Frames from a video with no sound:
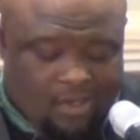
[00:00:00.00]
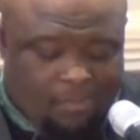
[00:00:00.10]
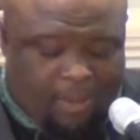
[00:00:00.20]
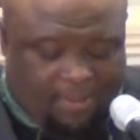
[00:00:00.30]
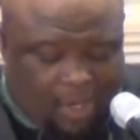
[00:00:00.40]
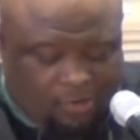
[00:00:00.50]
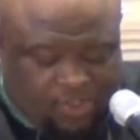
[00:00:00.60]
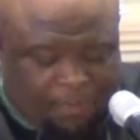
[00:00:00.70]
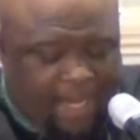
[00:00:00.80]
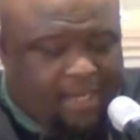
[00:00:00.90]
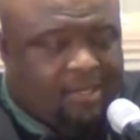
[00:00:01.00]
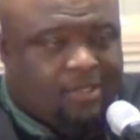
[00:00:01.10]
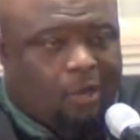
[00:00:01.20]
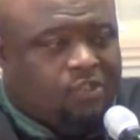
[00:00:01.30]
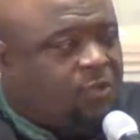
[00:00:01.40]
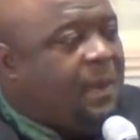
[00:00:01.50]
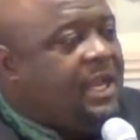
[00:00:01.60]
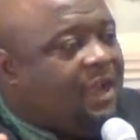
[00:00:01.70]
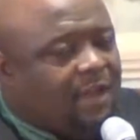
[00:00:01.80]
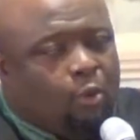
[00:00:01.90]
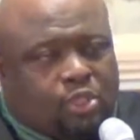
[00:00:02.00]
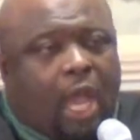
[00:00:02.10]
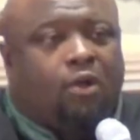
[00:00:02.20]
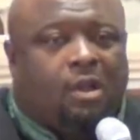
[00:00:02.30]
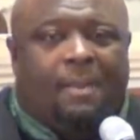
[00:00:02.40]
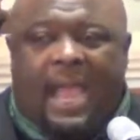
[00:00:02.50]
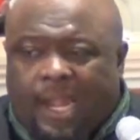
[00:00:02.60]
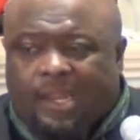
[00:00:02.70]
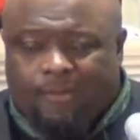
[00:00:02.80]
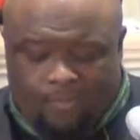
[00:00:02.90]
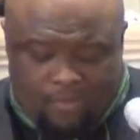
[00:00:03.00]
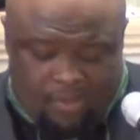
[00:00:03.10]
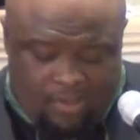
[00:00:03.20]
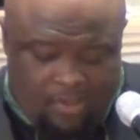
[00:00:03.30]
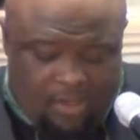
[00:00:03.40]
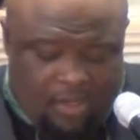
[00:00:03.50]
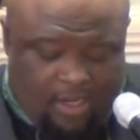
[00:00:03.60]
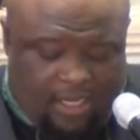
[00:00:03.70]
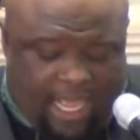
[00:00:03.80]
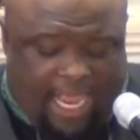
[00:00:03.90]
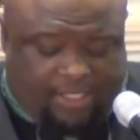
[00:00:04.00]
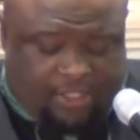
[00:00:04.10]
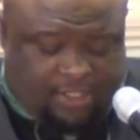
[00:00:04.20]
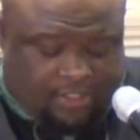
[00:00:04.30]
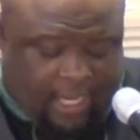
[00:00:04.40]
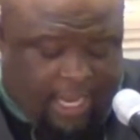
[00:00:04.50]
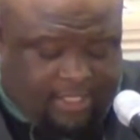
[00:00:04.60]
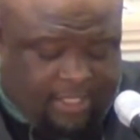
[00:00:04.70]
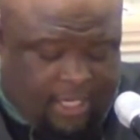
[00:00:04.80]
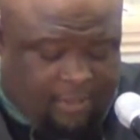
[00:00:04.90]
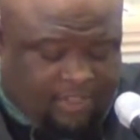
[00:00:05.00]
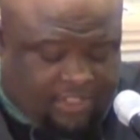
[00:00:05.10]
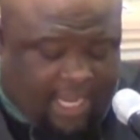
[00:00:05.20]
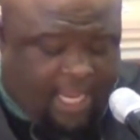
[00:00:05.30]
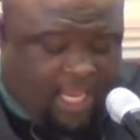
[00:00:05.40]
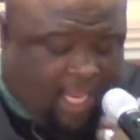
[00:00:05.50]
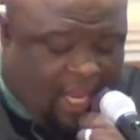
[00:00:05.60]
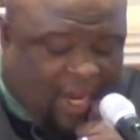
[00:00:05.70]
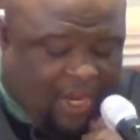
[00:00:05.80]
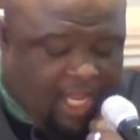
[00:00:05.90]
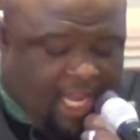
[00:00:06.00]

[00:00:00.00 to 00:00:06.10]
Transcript: But don't speak of, don't talk about it. Elisha said to him, stay here.